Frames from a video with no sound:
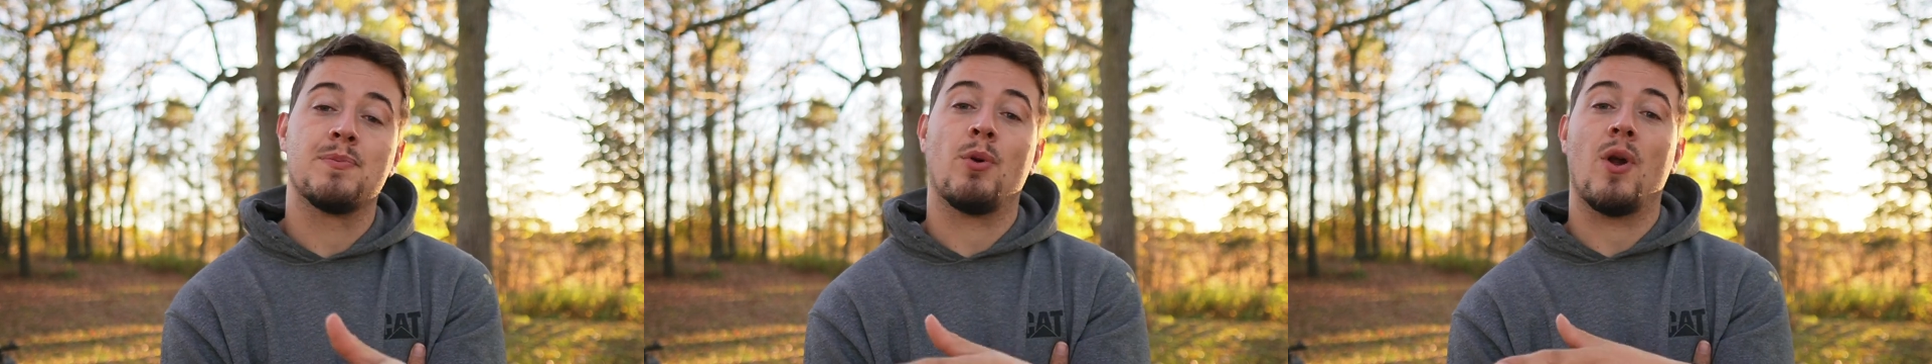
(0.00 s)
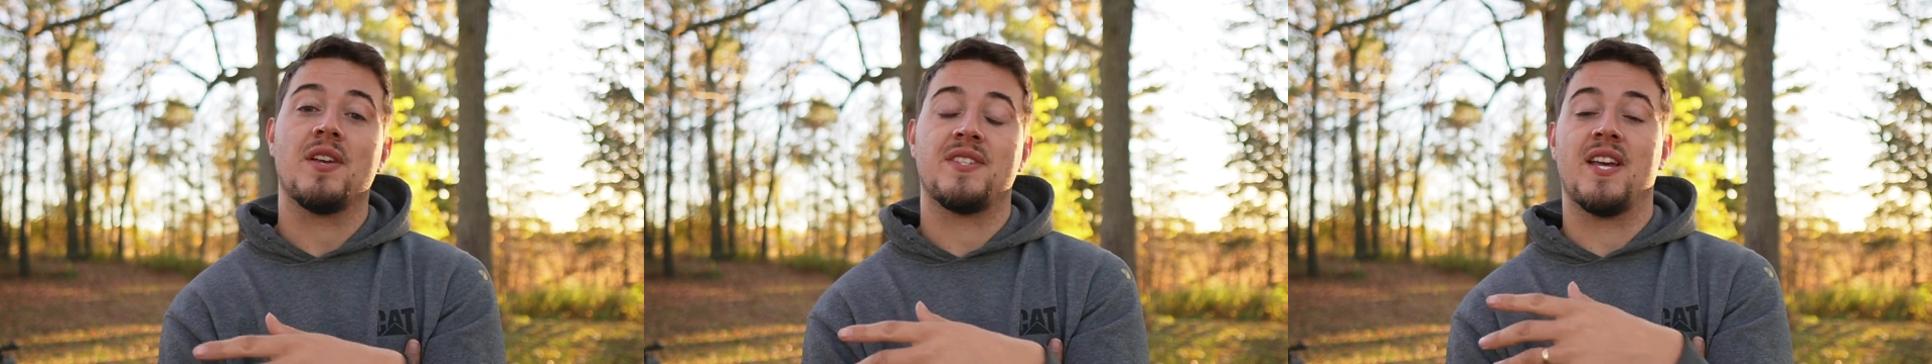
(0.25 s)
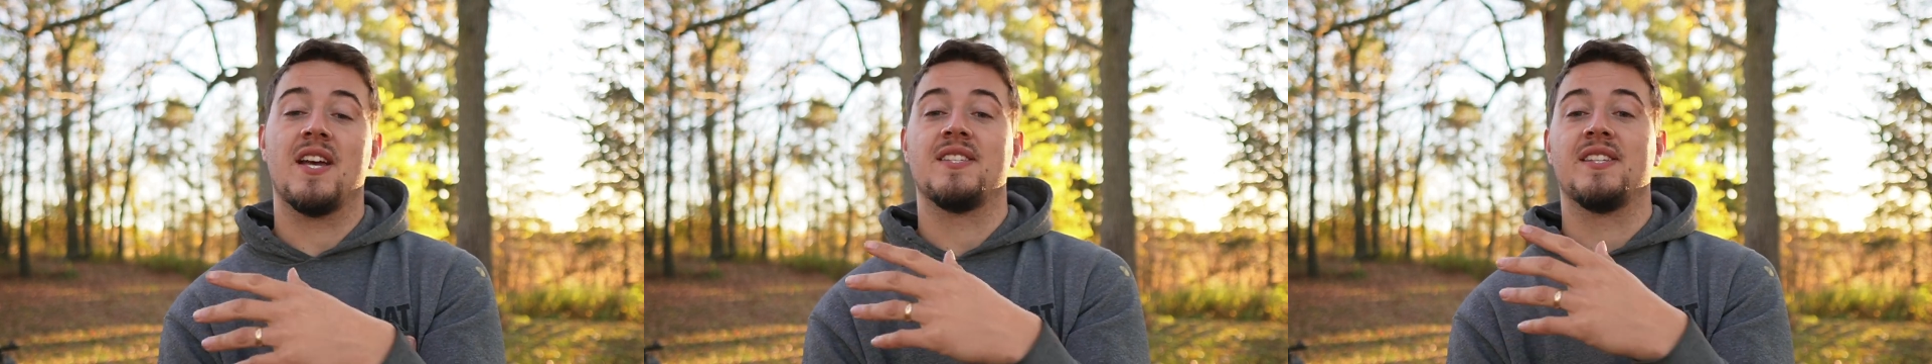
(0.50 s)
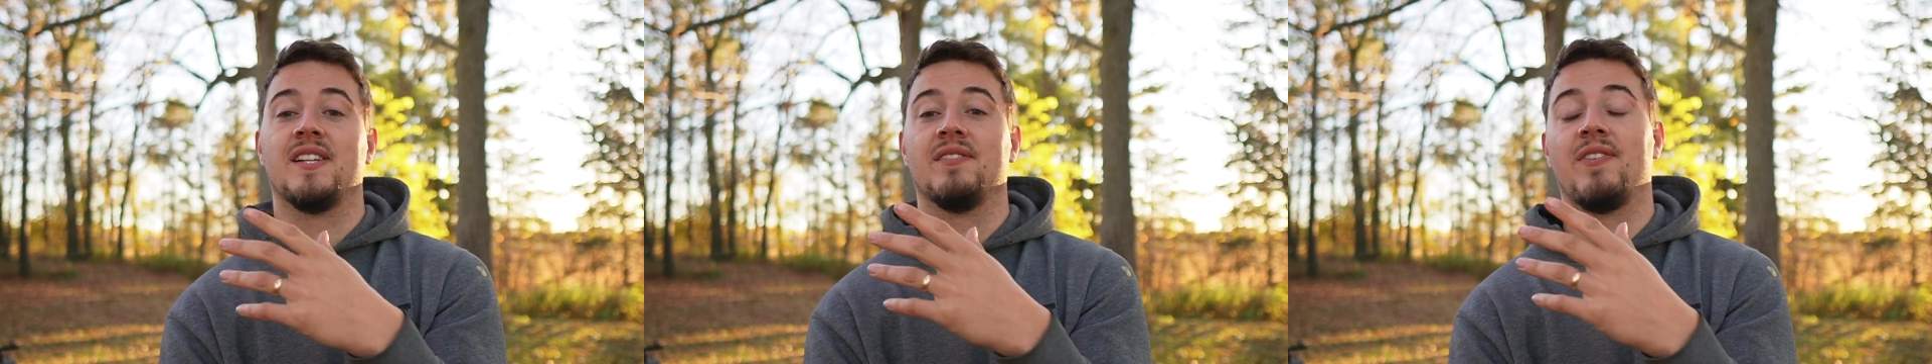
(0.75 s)
process
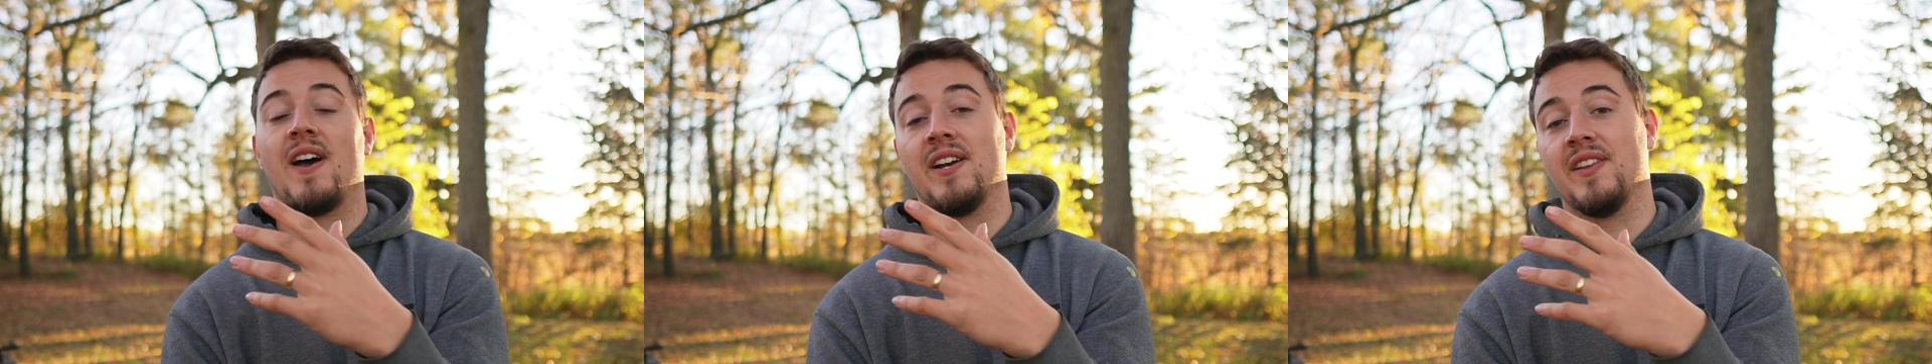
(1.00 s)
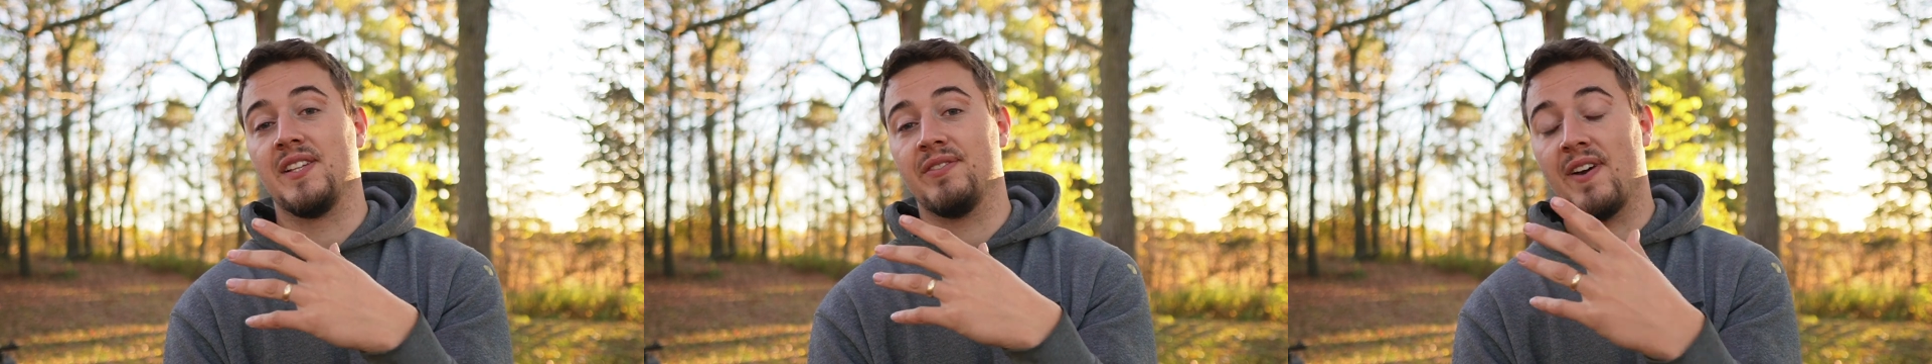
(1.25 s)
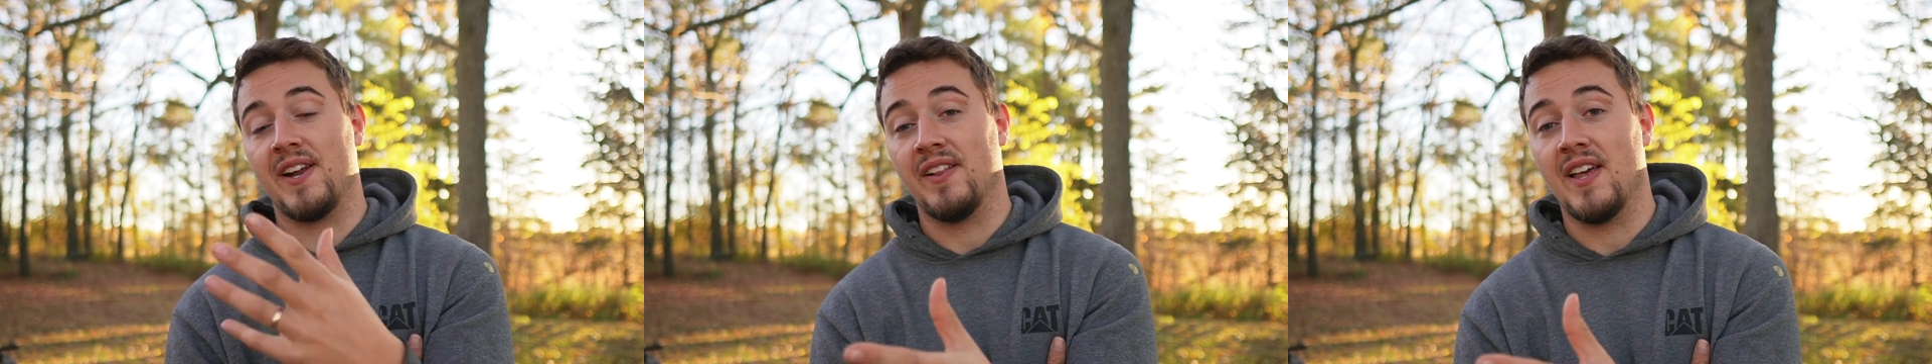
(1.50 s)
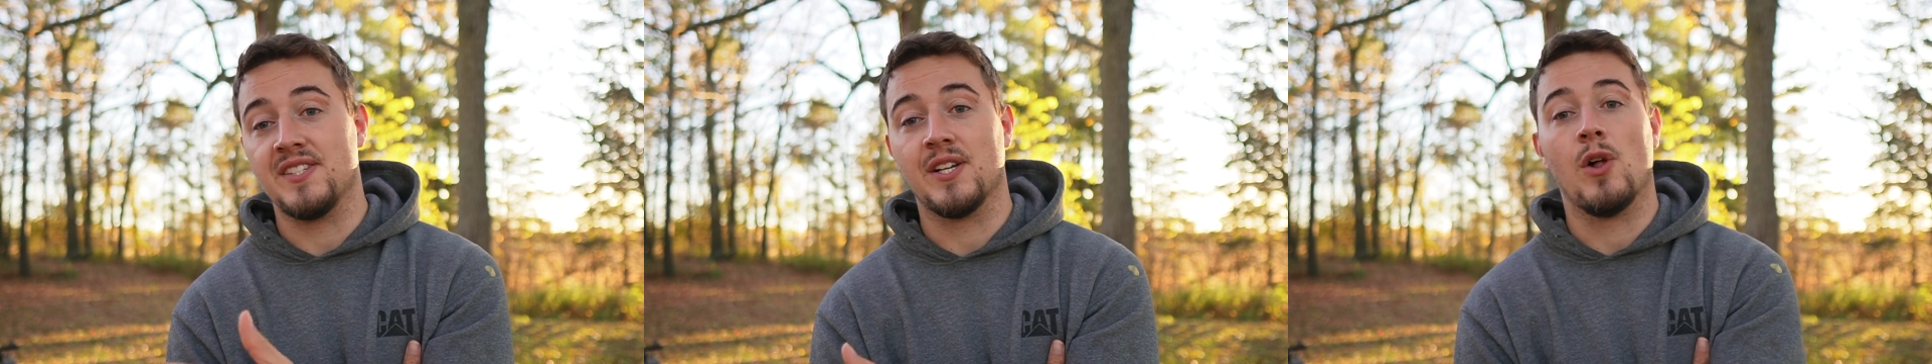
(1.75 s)
and finally
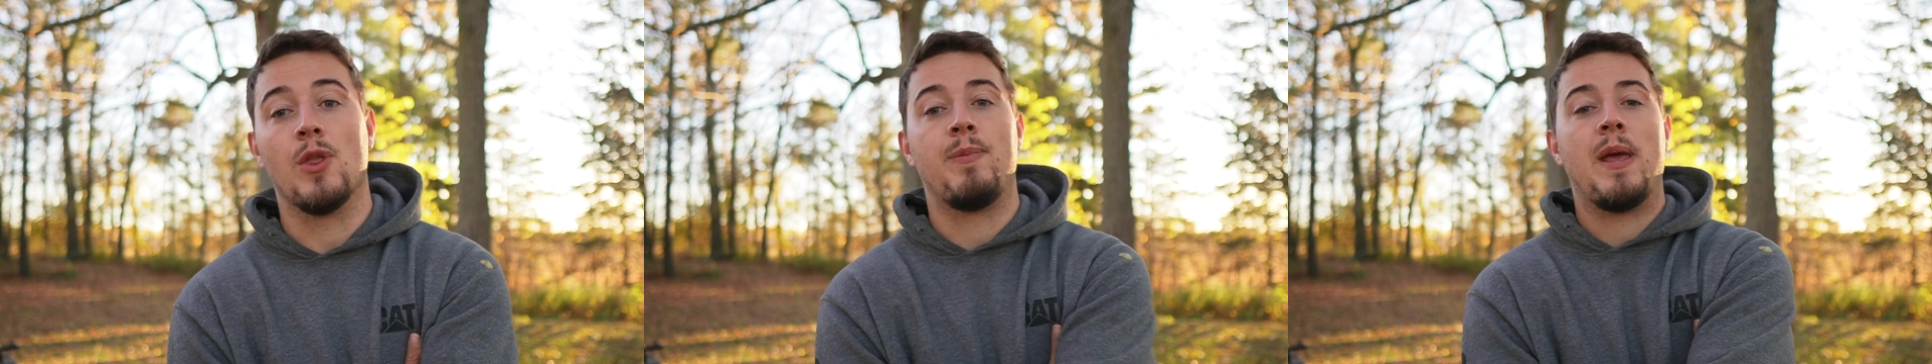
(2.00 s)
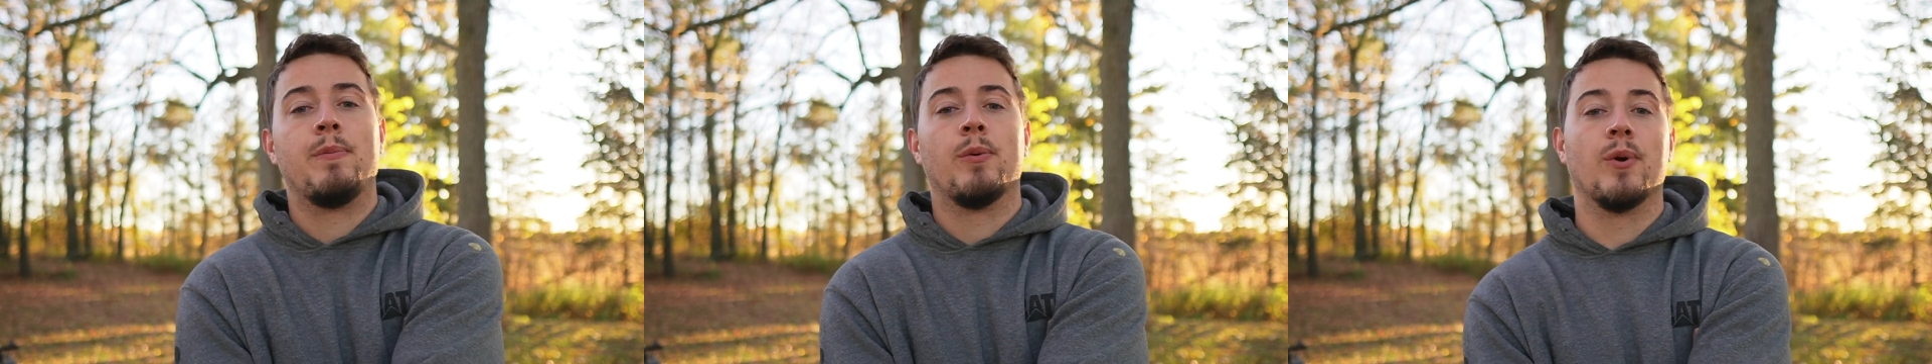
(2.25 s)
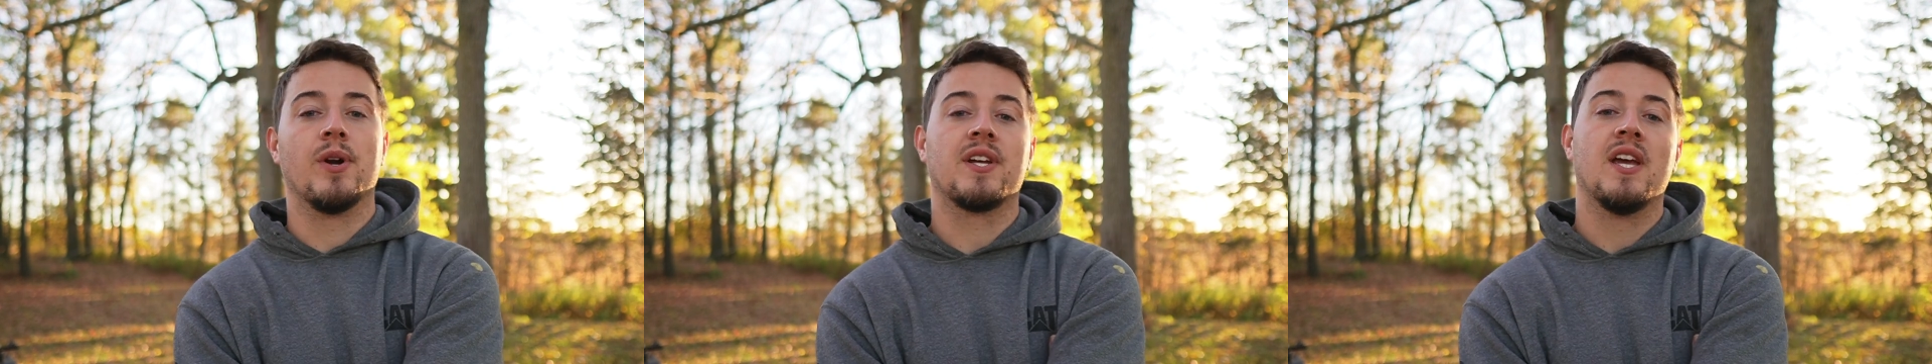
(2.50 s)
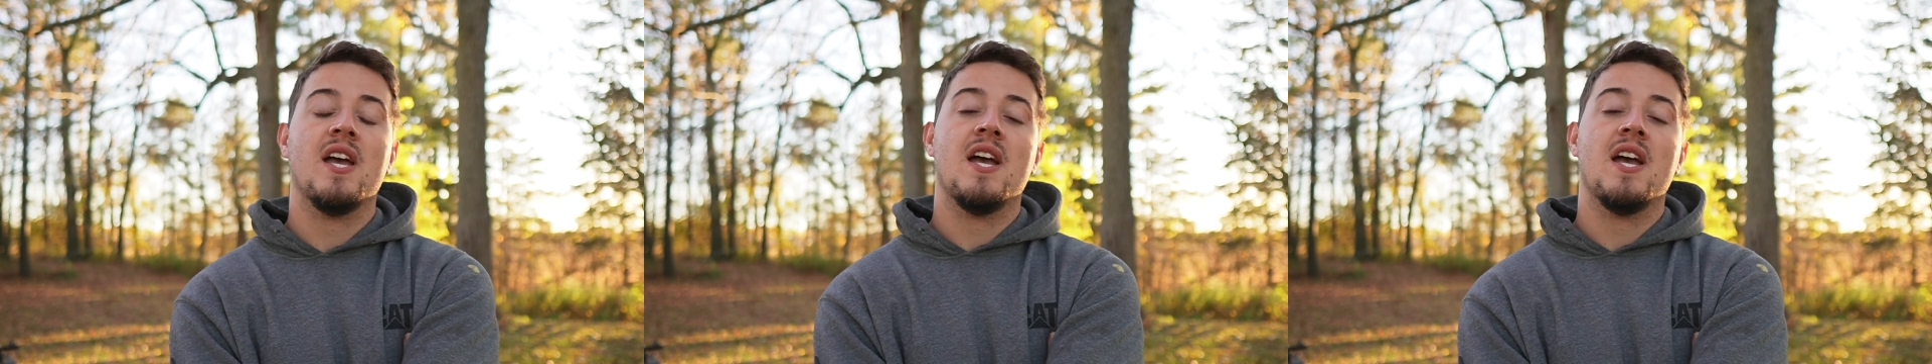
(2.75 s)
finalizing all the paperwork.